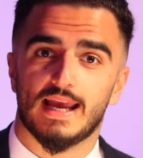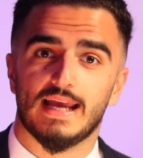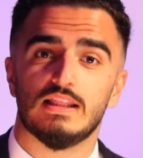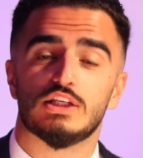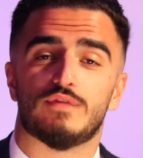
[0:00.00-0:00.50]

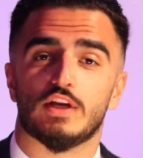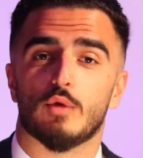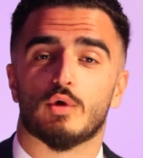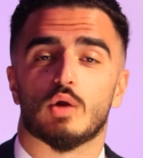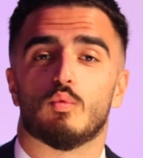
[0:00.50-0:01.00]
In this video, we're
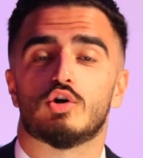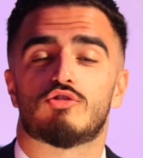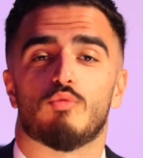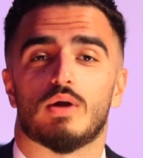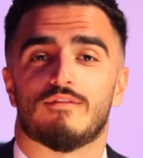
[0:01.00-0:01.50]
going to walk through
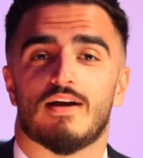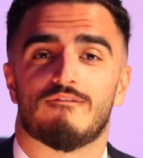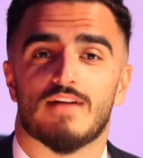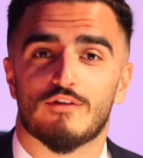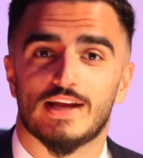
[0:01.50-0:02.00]
one of our
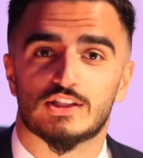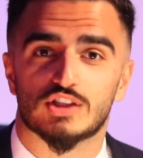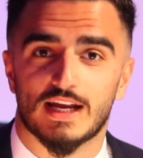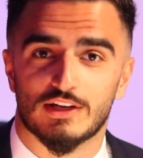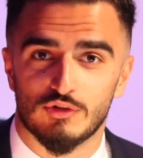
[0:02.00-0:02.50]
very
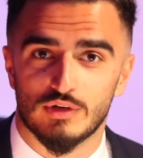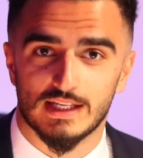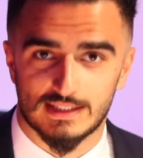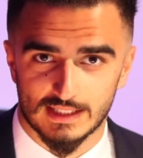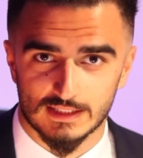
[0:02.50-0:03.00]
exciting new
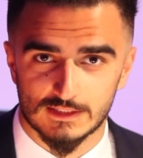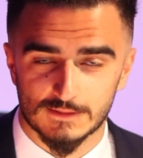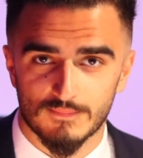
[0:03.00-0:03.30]
listings.